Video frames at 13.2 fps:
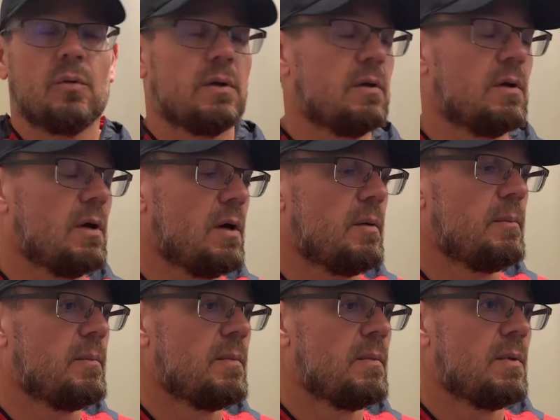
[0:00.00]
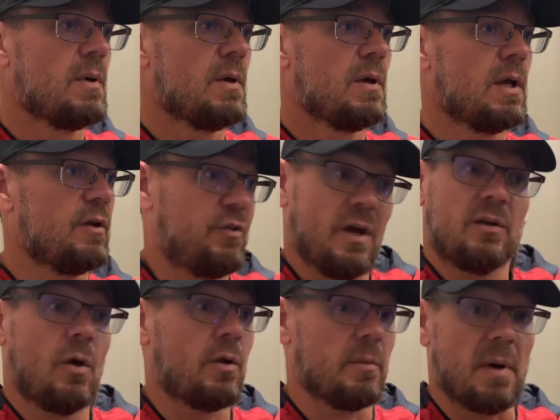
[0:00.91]
And he
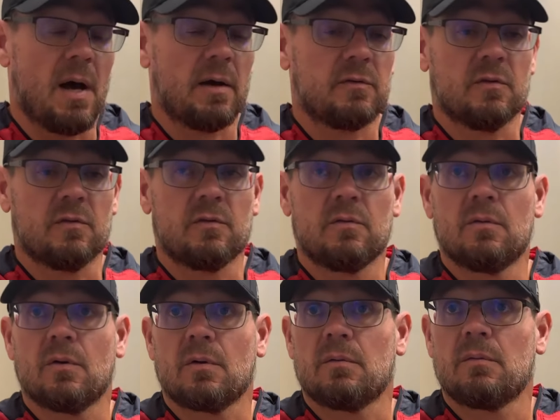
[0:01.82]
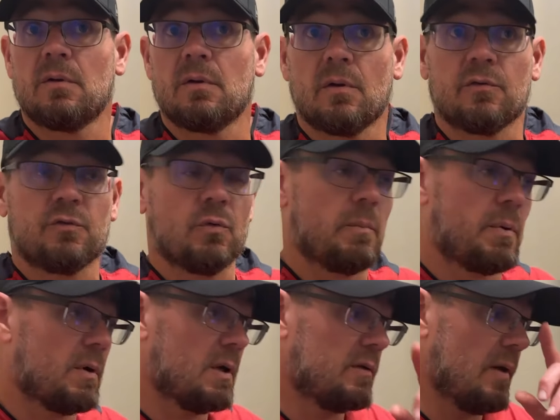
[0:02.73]
checked all the boxes during, you know, the short
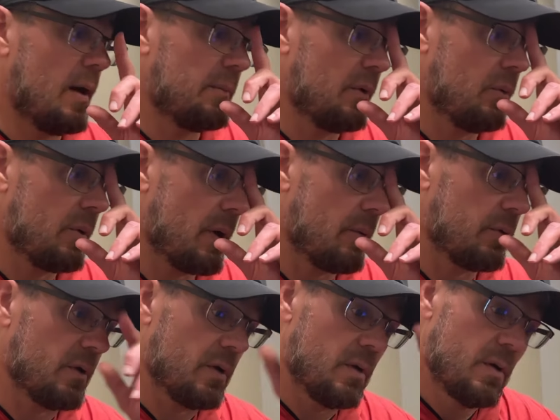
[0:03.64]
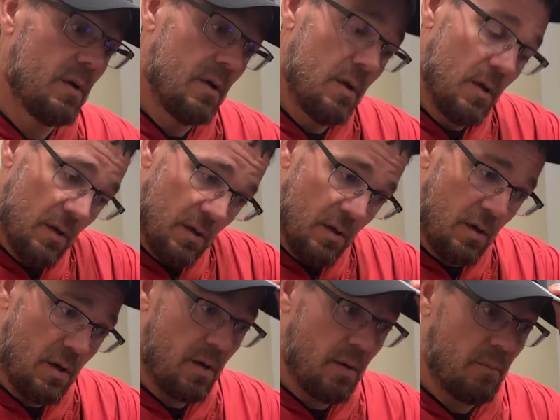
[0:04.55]
period of time that we were able
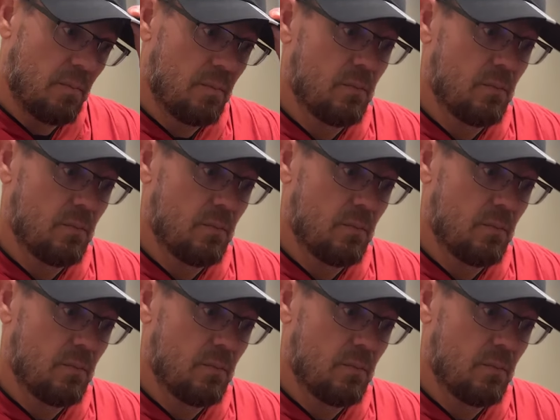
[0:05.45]
to